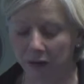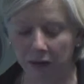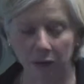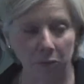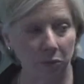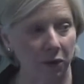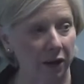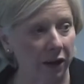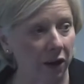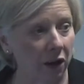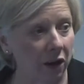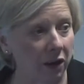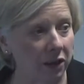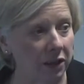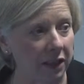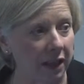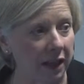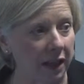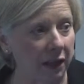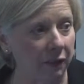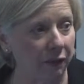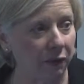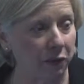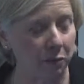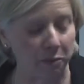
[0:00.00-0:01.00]
And we're going to
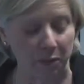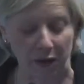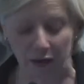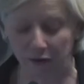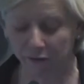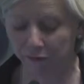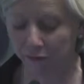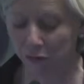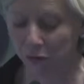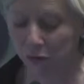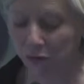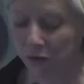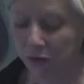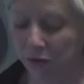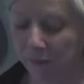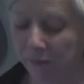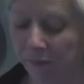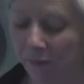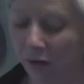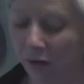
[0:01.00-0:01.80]
hear from Peter Faulkner,